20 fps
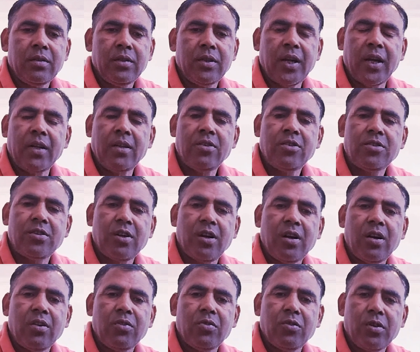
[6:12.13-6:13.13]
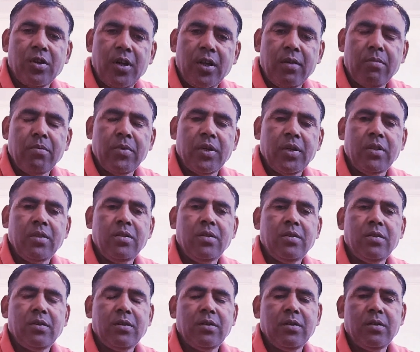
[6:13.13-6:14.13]
that starts them
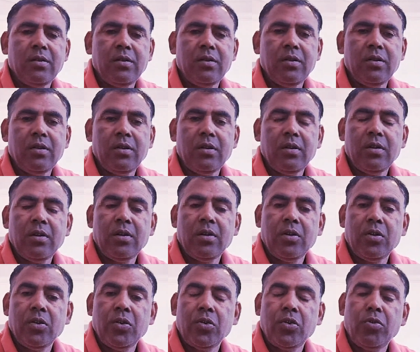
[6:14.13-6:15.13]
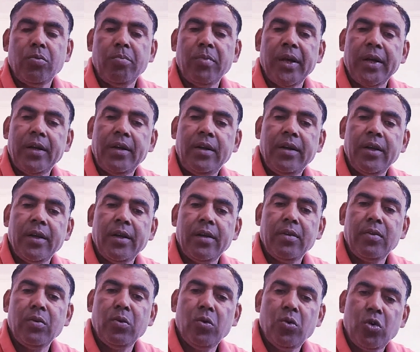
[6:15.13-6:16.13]
is to
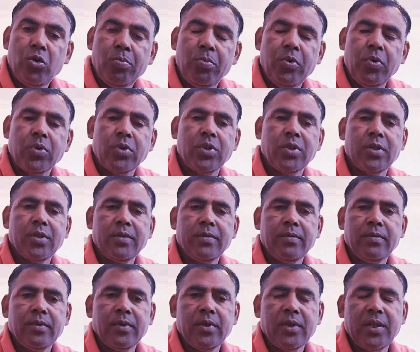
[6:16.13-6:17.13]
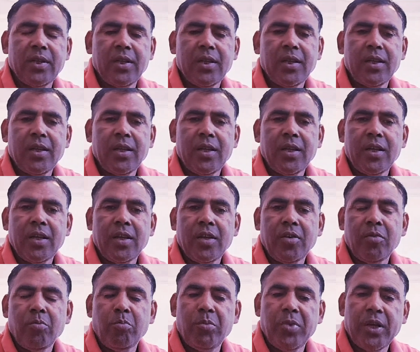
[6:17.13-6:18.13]
maintain notebooks
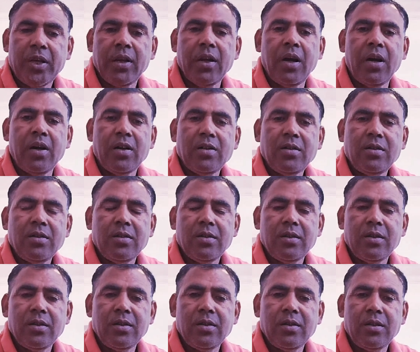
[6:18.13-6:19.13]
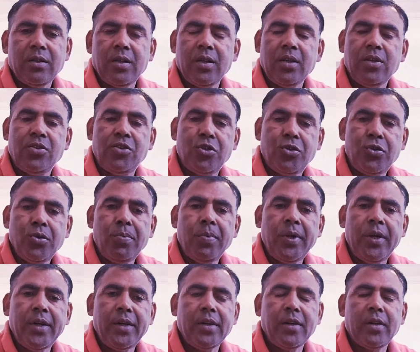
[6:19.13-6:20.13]
because in
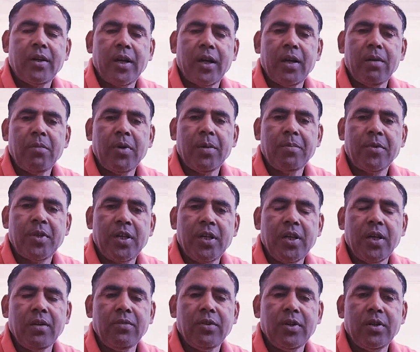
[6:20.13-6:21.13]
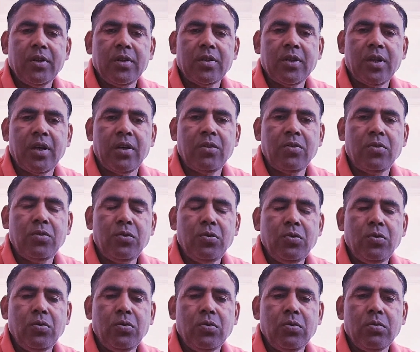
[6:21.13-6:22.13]
stipulated time of three hours or
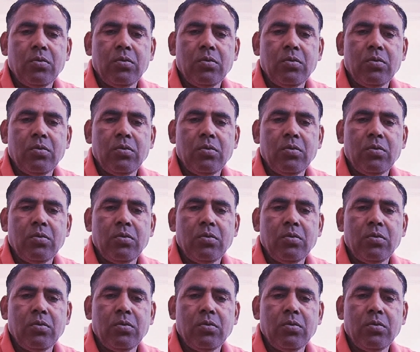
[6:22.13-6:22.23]
two